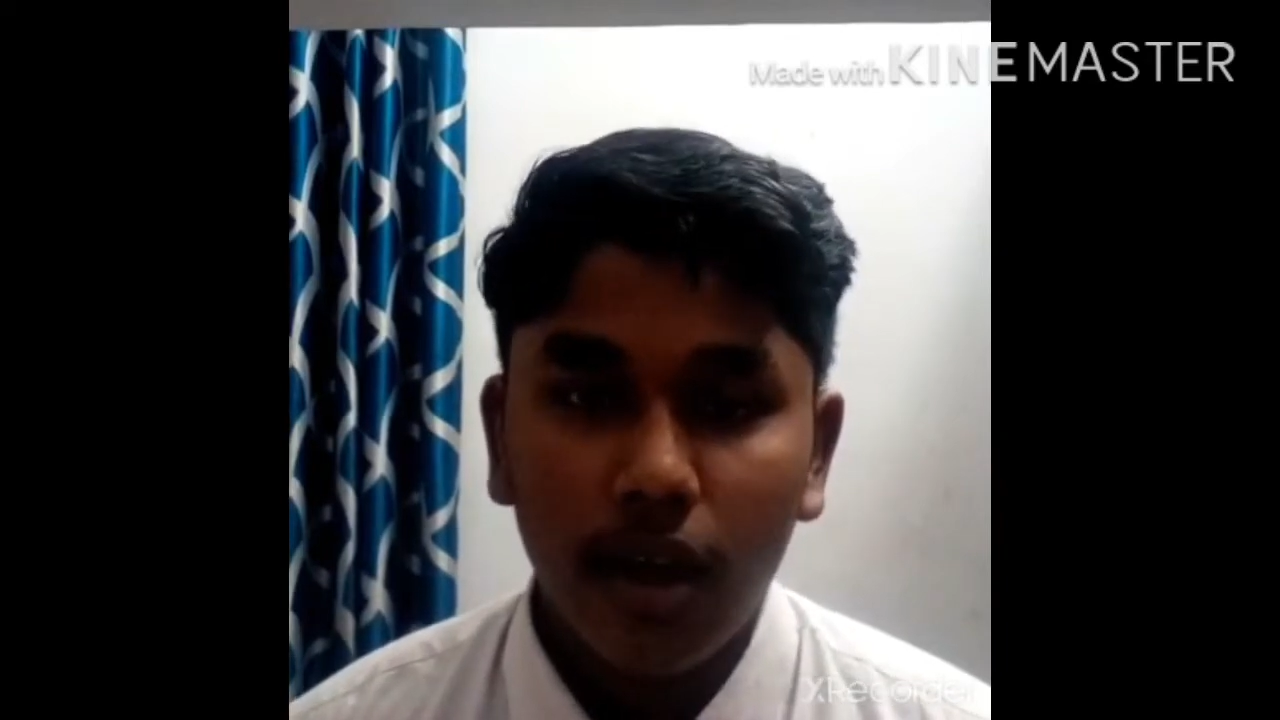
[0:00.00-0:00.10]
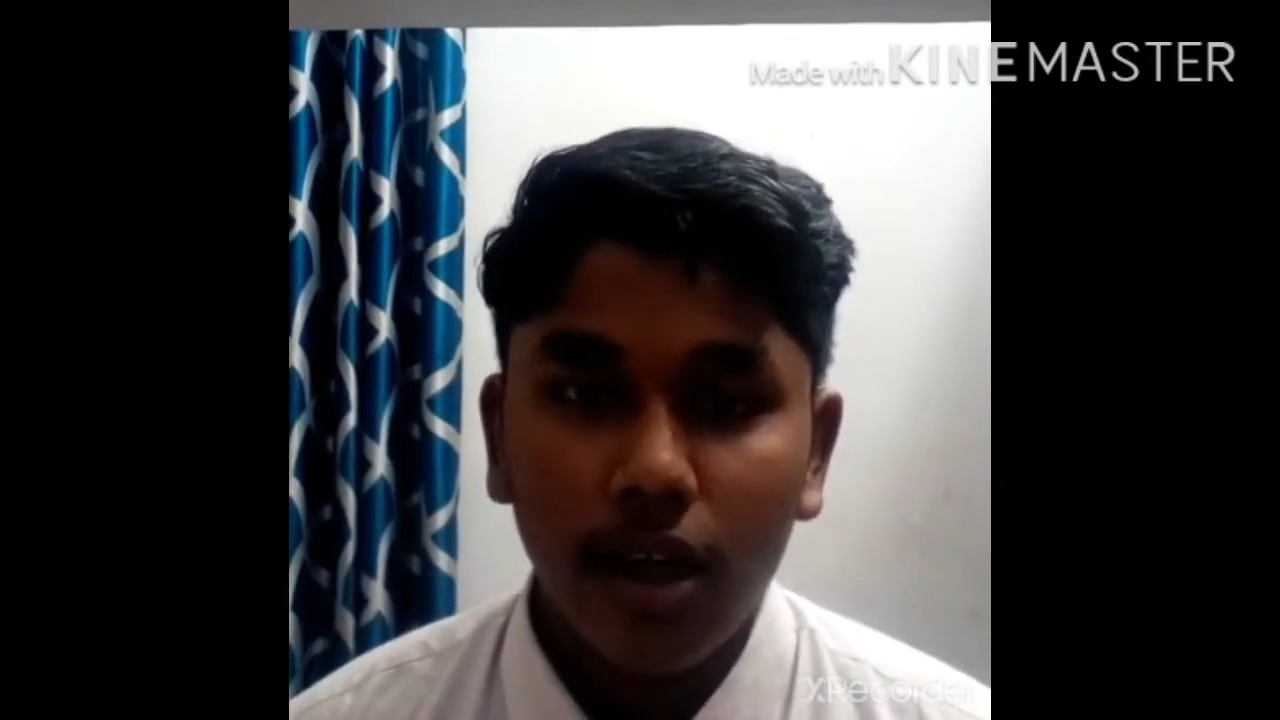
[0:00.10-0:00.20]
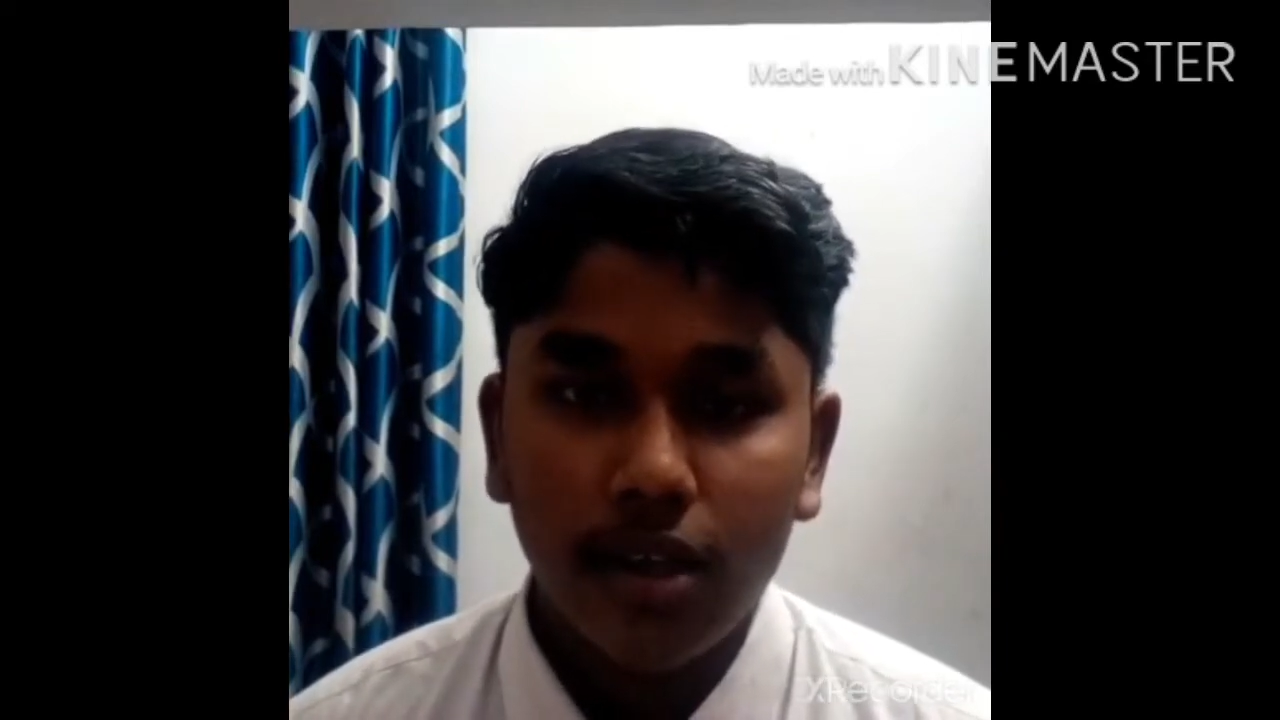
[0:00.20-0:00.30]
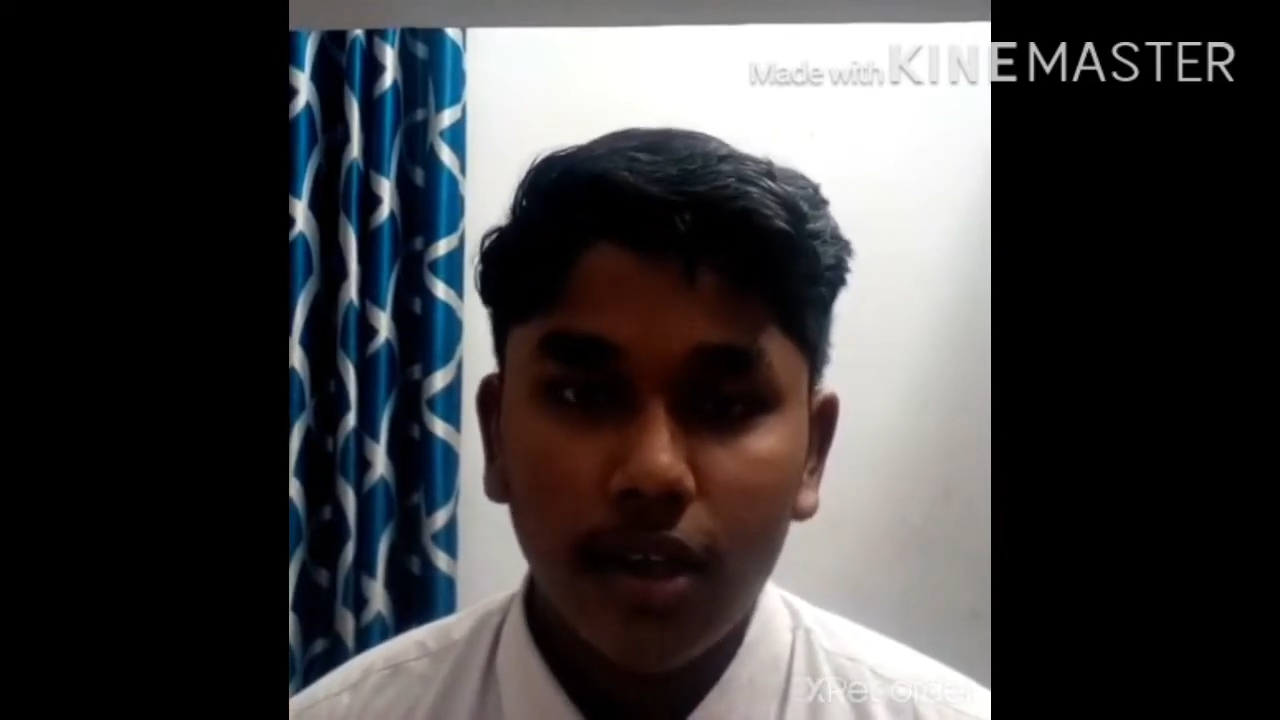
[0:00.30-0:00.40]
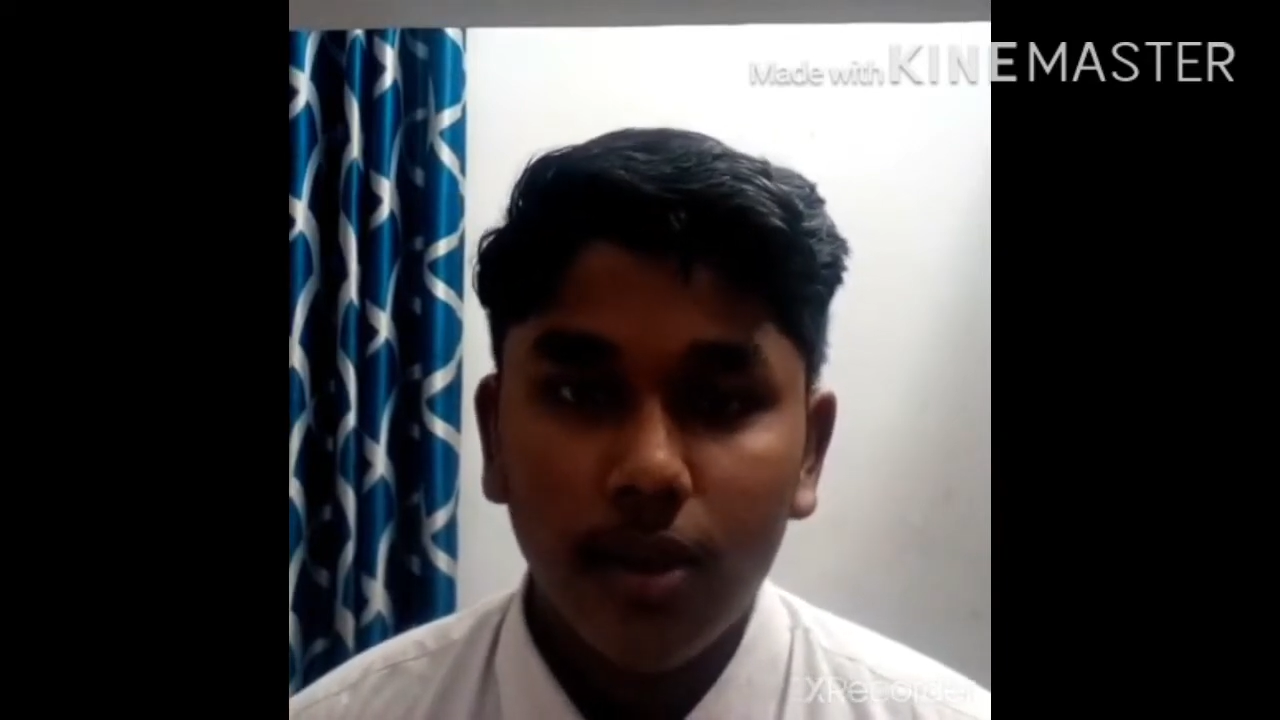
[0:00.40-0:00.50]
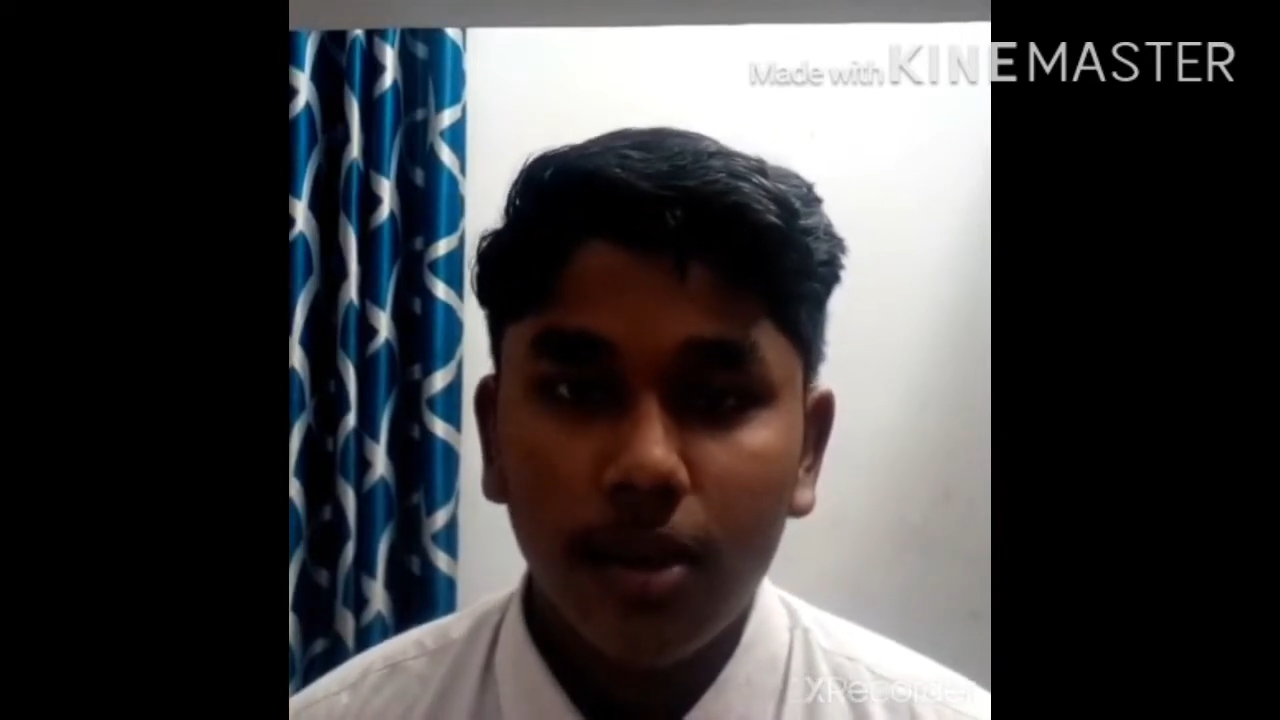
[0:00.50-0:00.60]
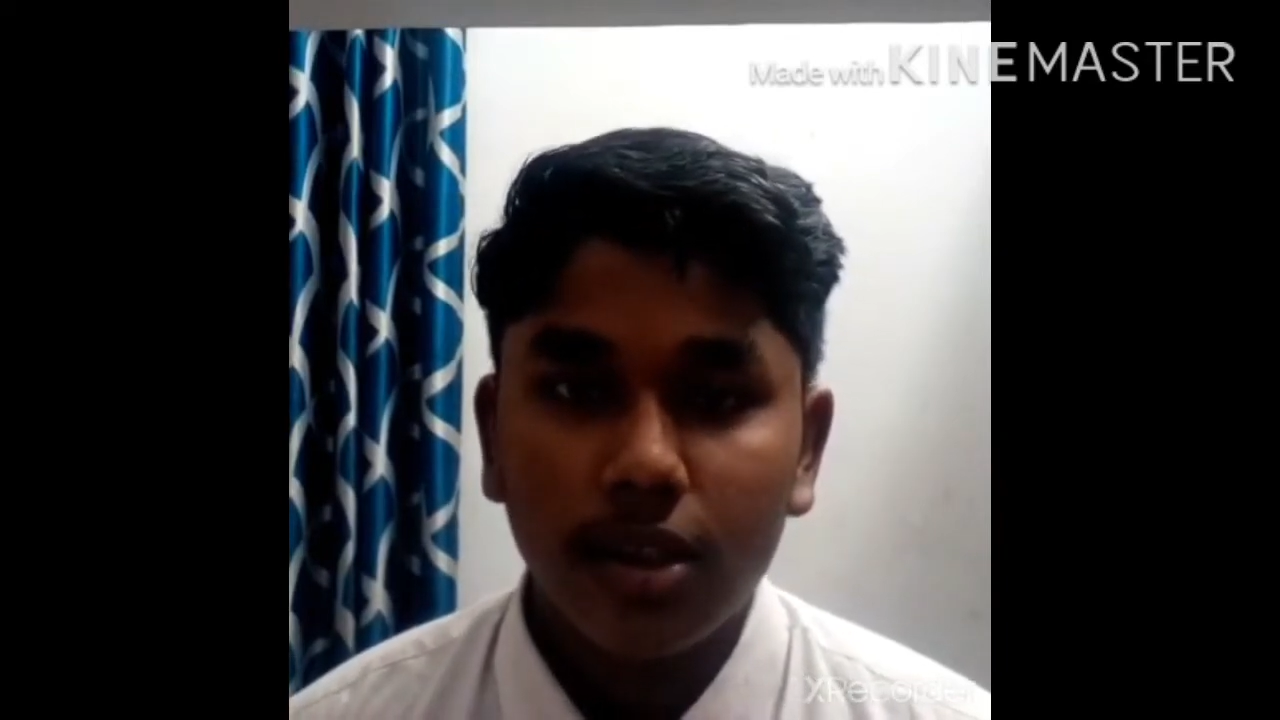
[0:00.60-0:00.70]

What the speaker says: until you